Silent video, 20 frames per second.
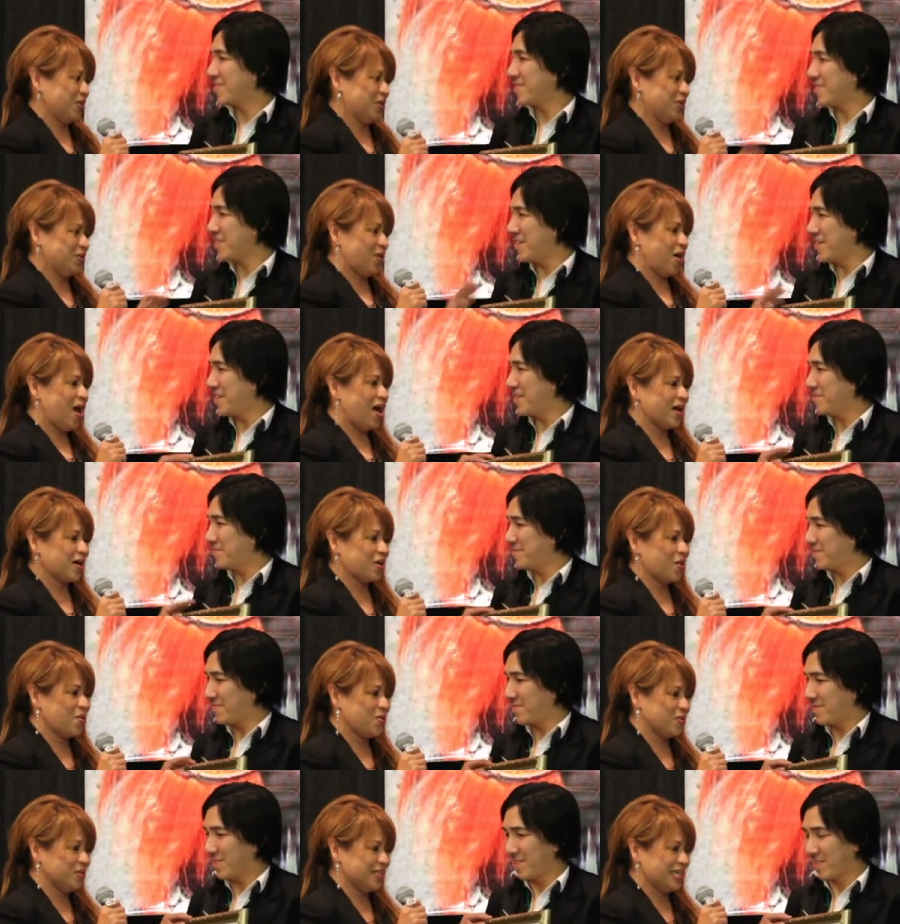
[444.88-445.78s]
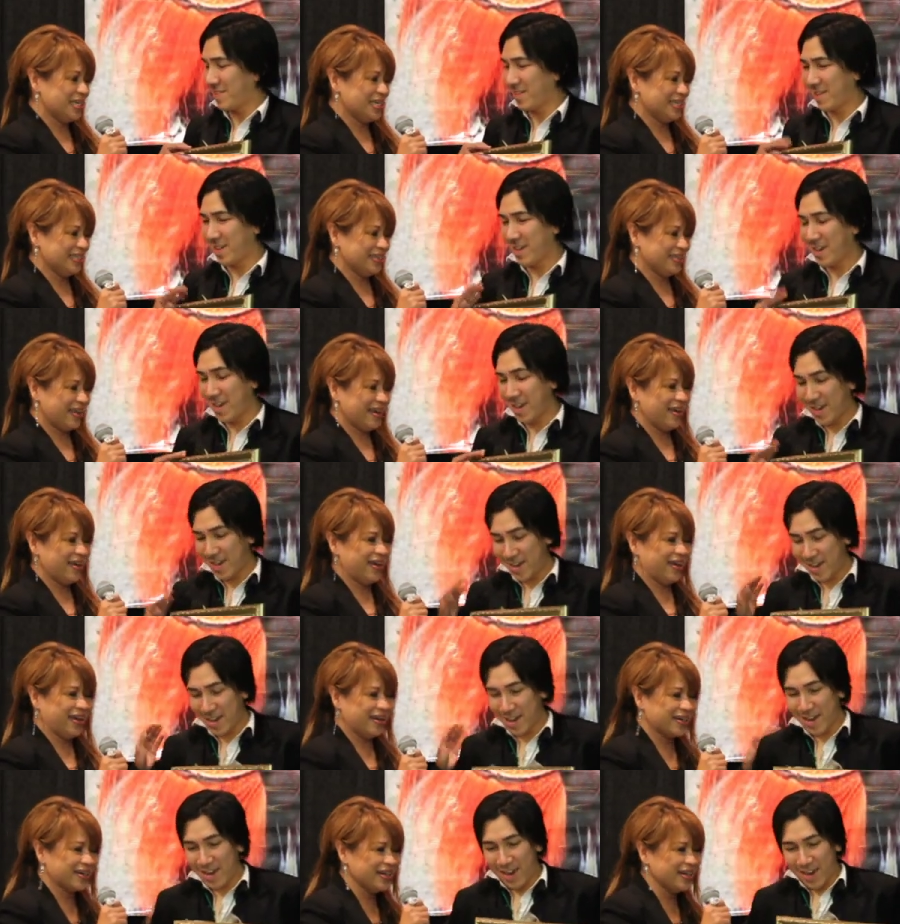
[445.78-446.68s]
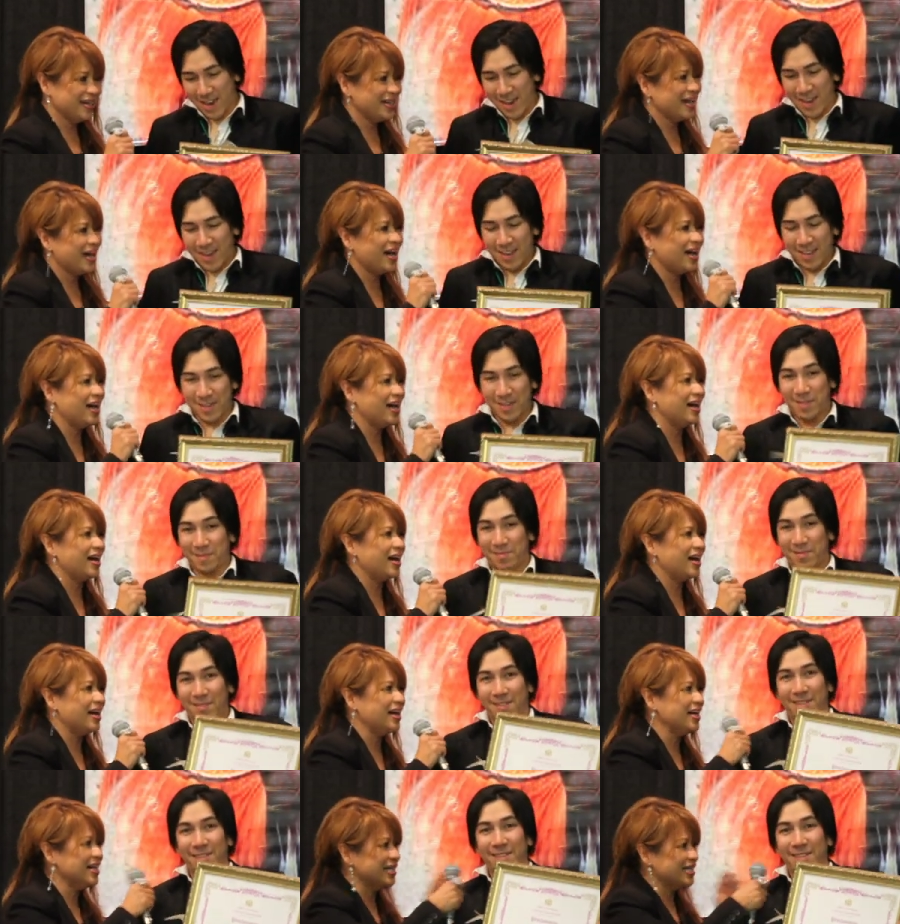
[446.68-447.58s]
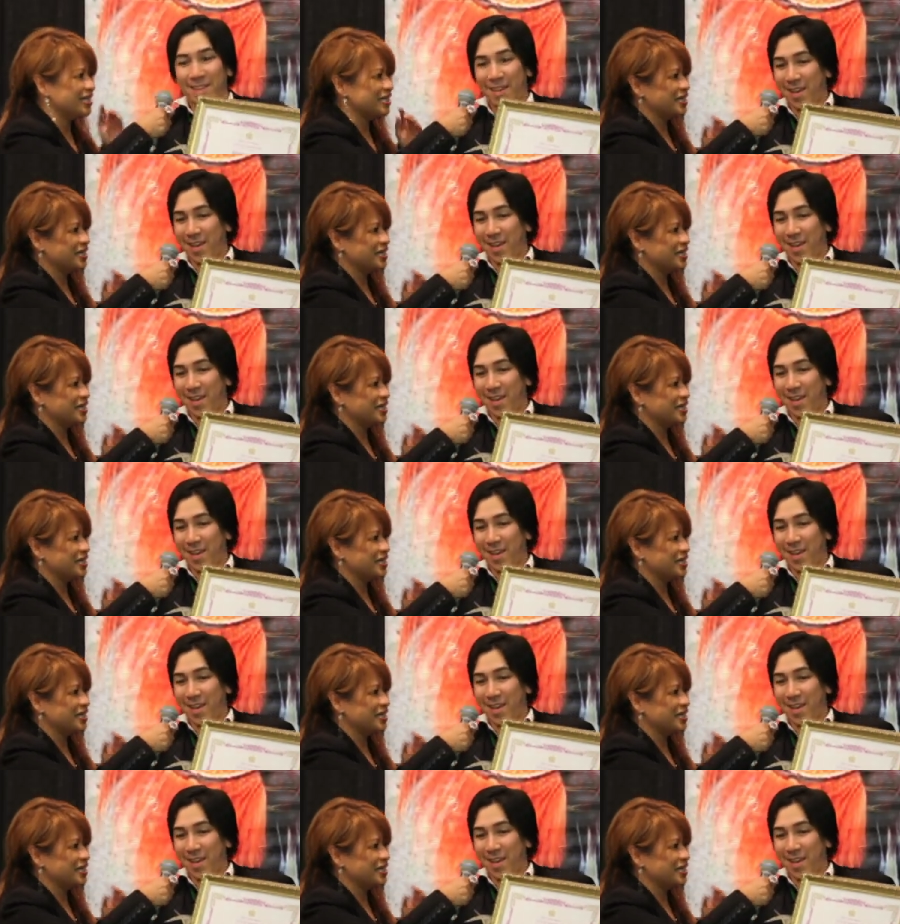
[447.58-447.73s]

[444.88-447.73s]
Speaker 1: you are holding there Ah. Uh,